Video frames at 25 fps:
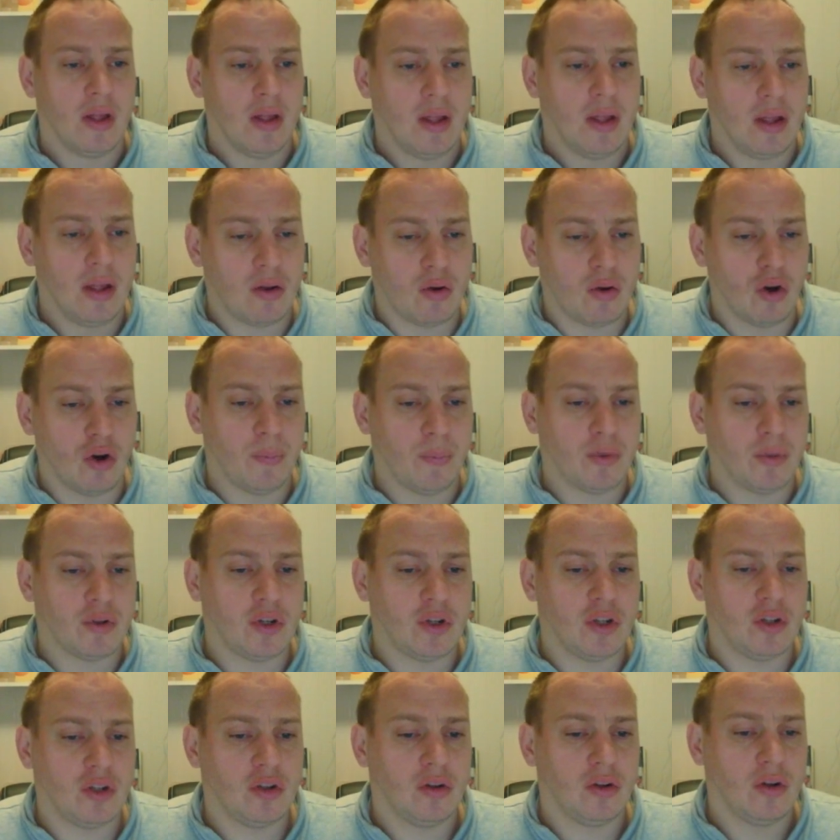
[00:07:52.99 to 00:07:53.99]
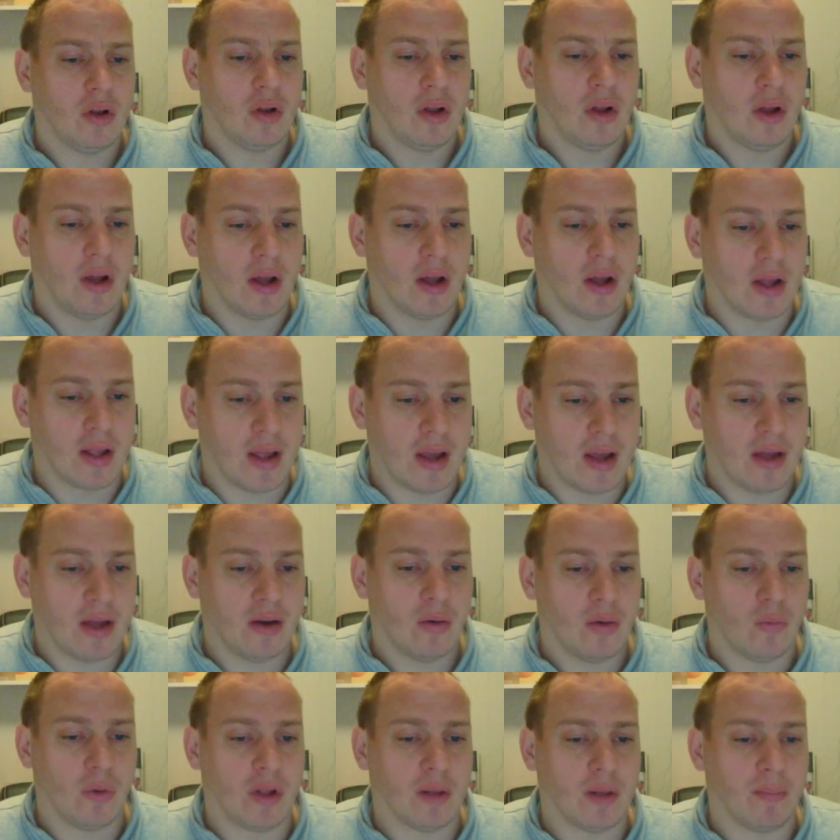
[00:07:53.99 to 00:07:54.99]
In current position, again,
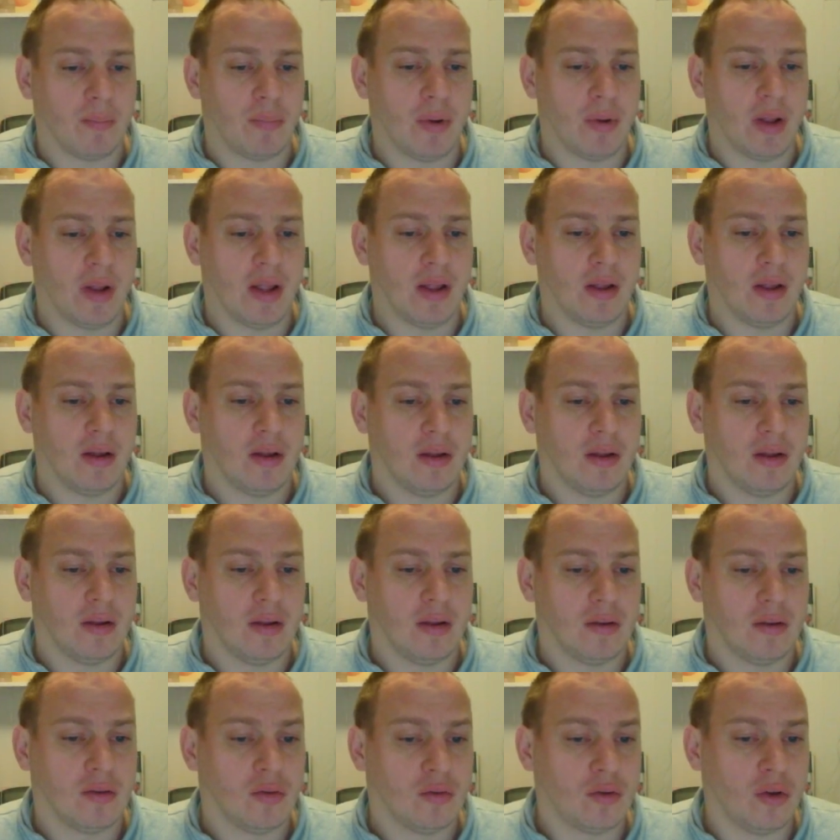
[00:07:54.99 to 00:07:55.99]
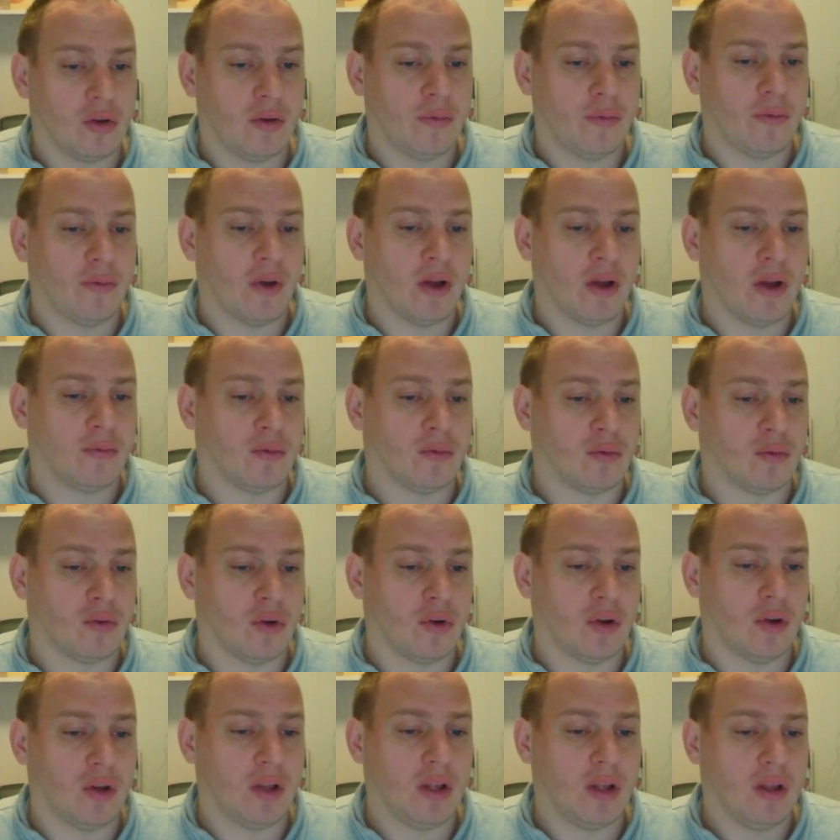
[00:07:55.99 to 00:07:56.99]
we can play 35 to
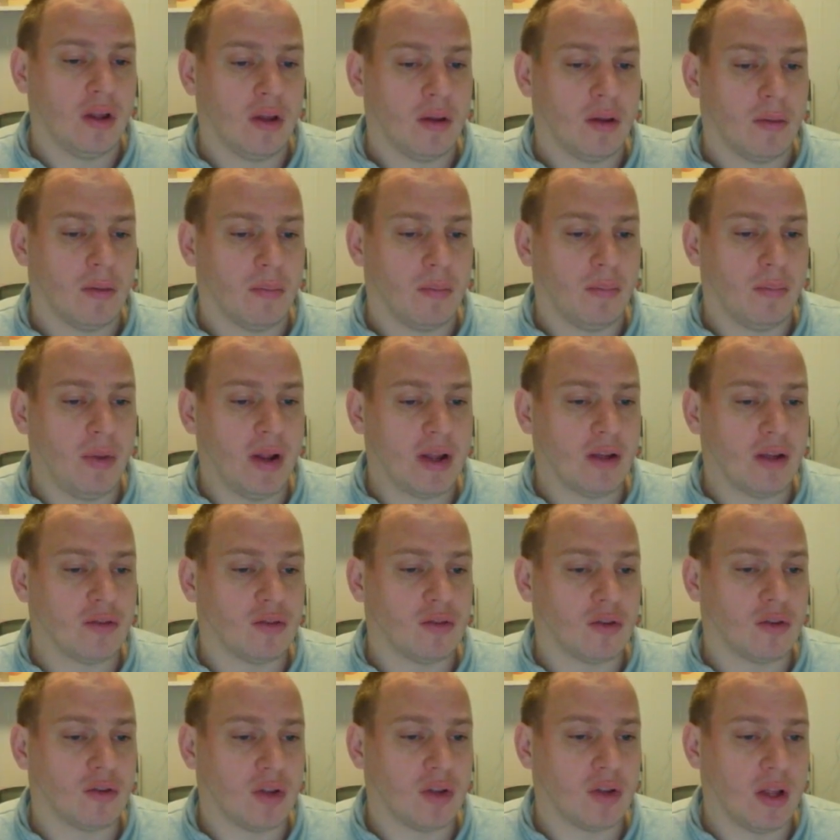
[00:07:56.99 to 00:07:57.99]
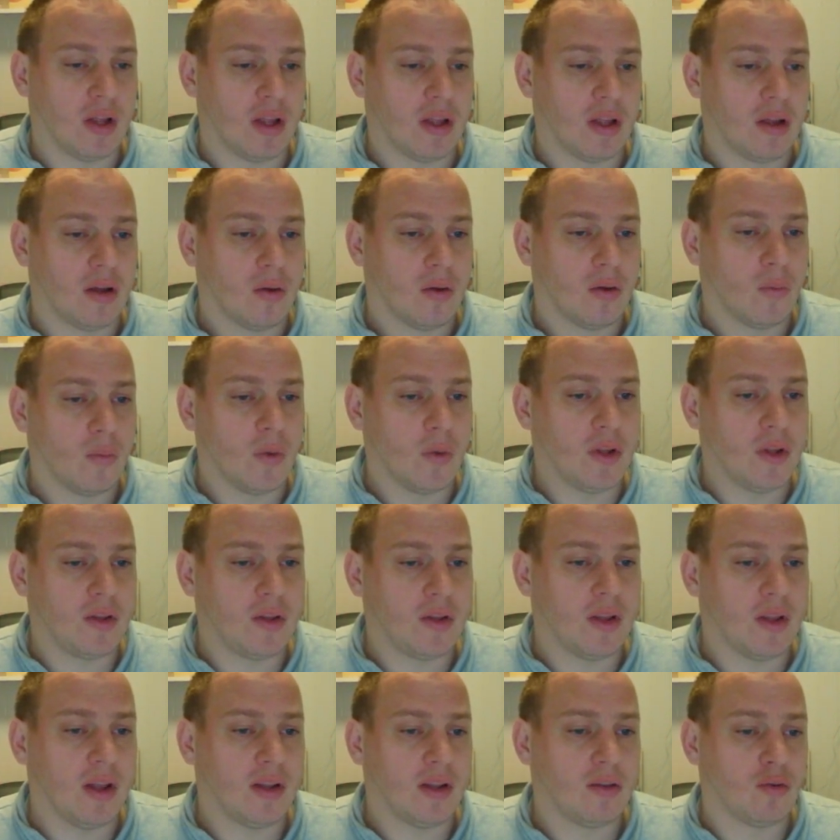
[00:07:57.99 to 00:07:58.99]
30, black has to take, we
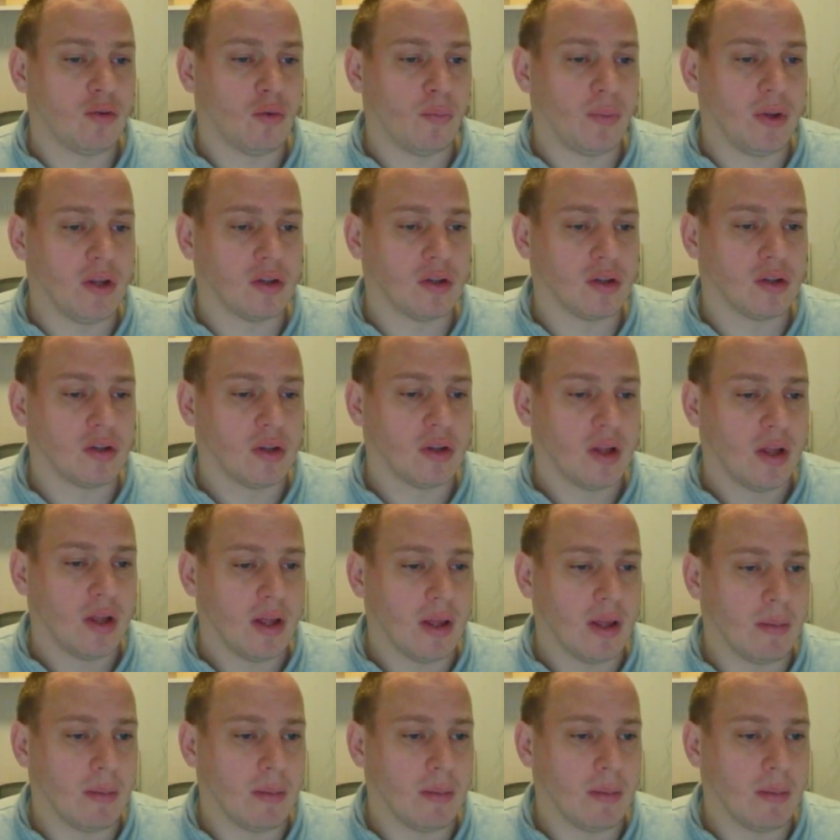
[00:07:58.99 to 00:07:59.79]
take 2 pieces, and